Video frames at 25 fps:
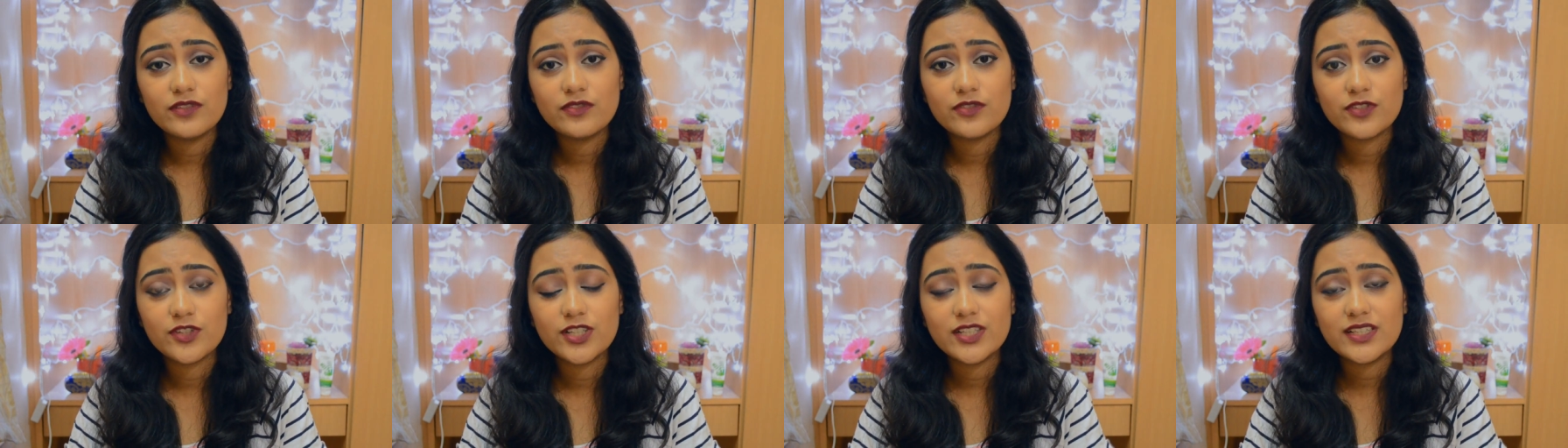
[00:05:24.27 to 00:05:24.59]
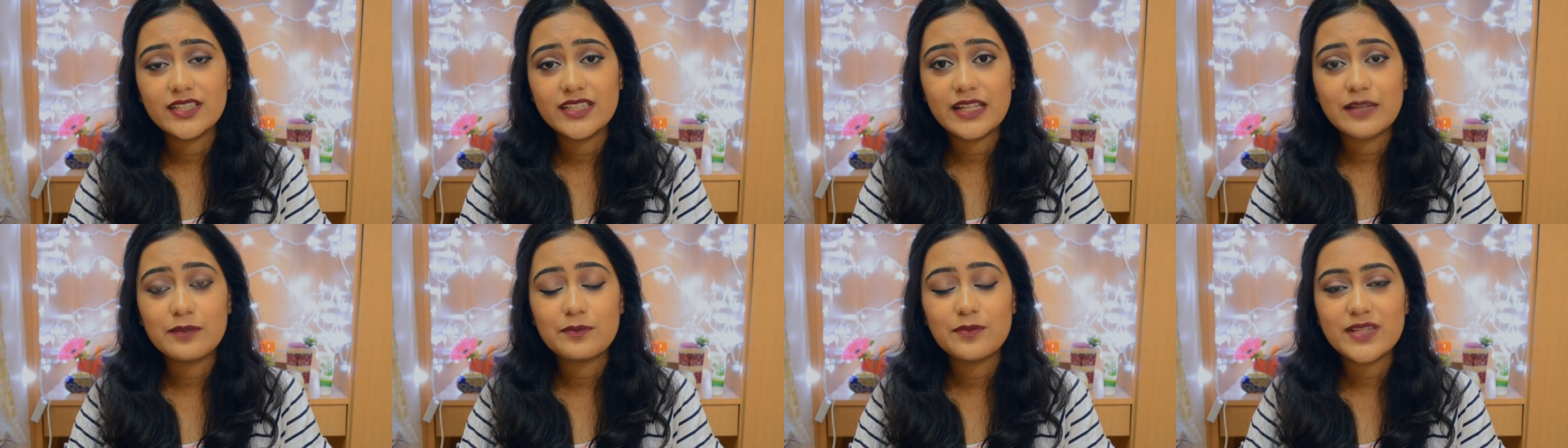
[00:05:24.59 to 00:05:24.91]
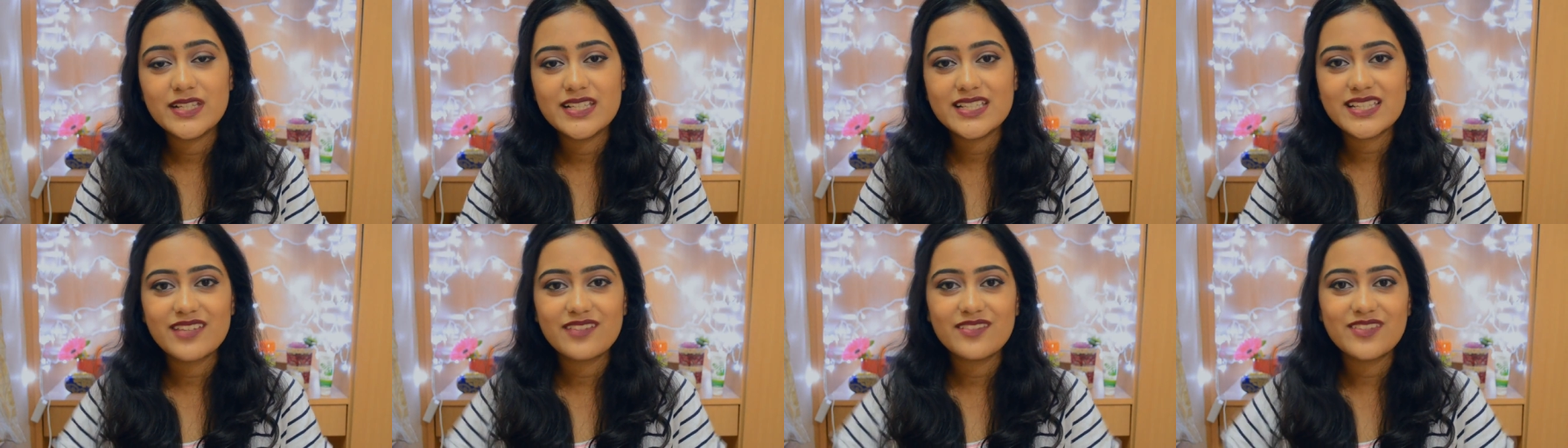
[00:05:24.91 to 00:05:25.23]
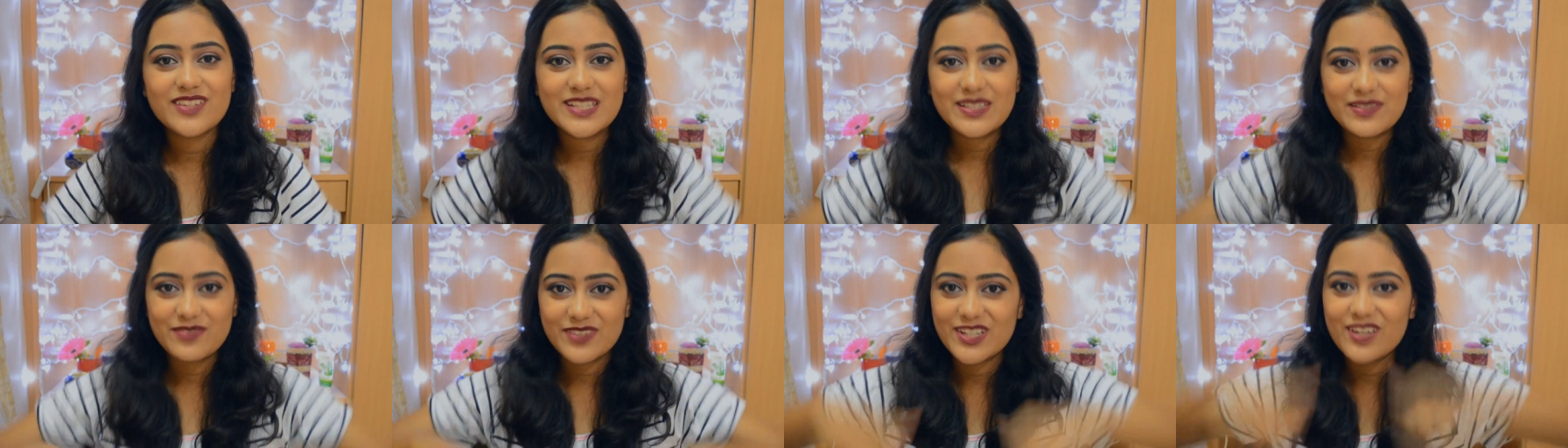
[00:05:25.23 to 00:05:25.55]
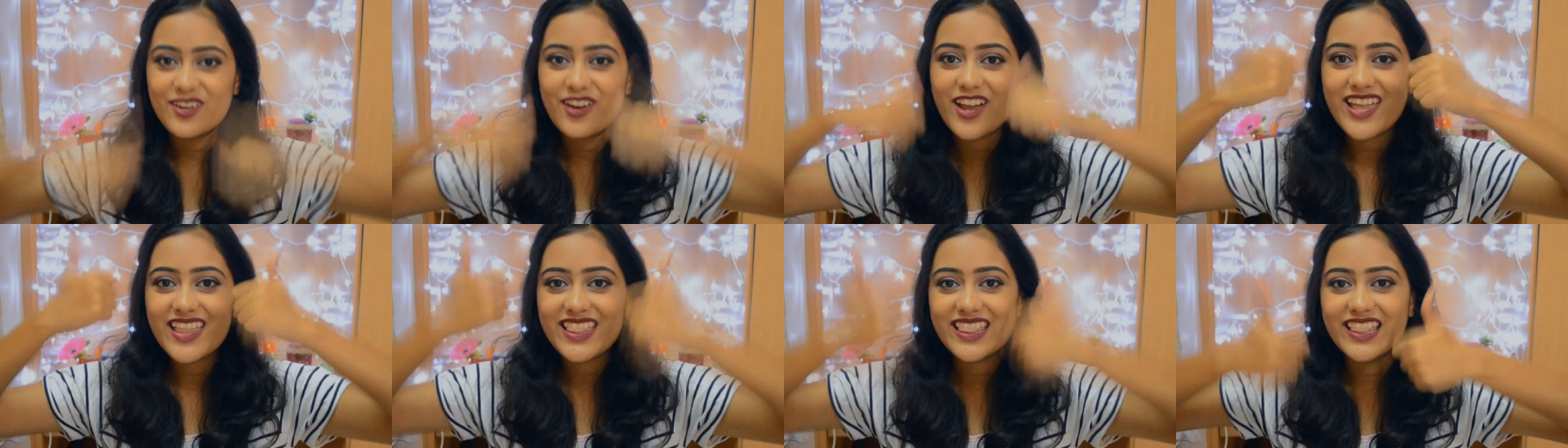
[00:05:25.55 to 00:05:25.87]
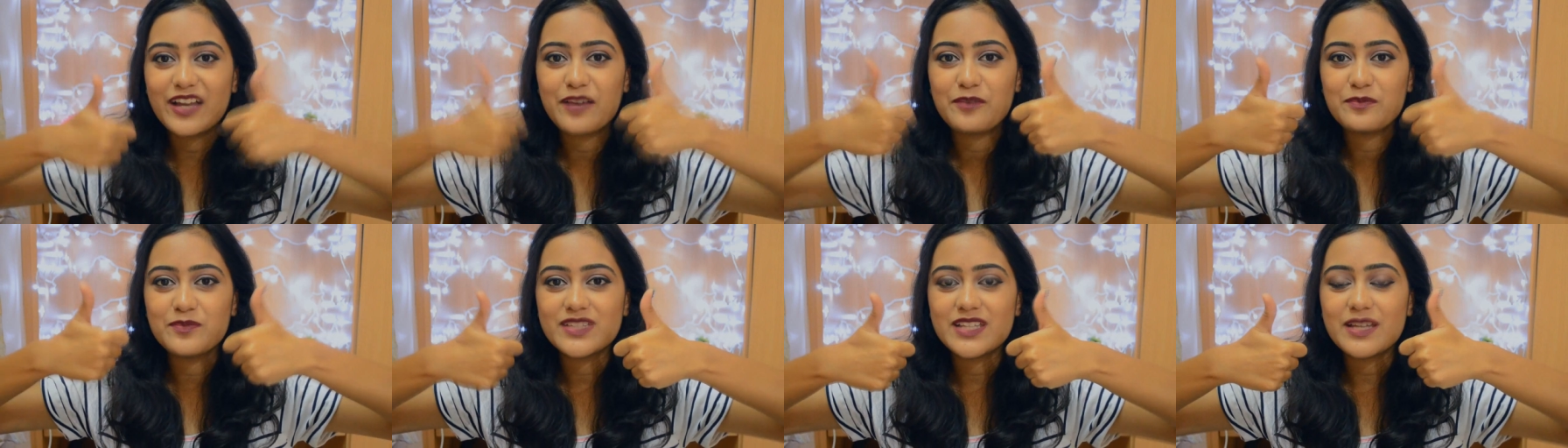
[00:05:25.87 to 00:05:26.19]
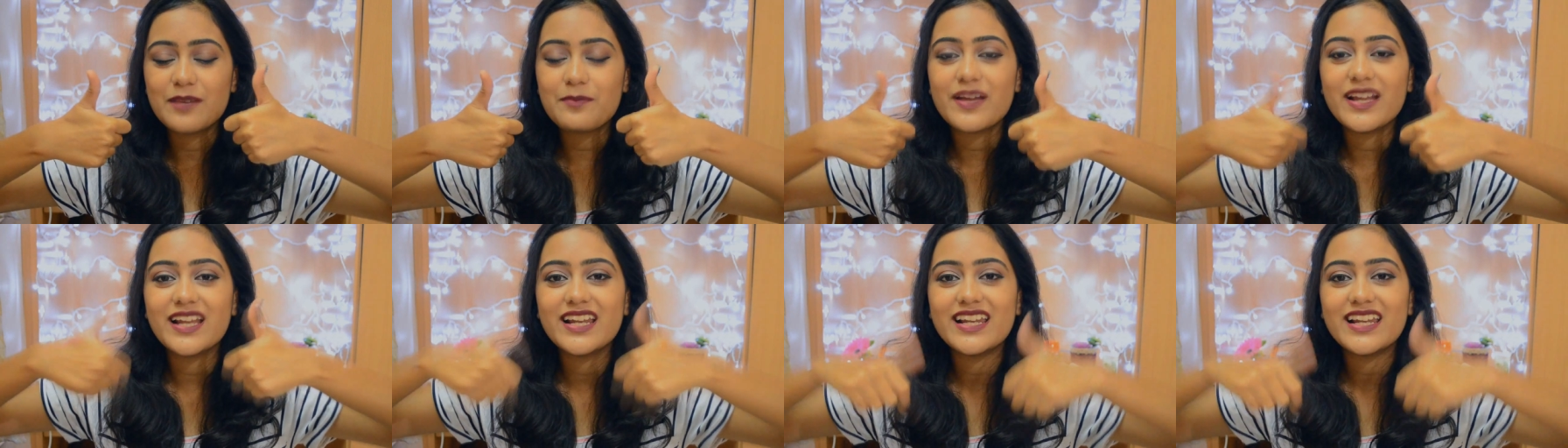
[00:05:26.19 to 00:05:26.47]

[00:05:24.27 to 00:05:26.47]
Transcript: If you did then please give this video a thumbs up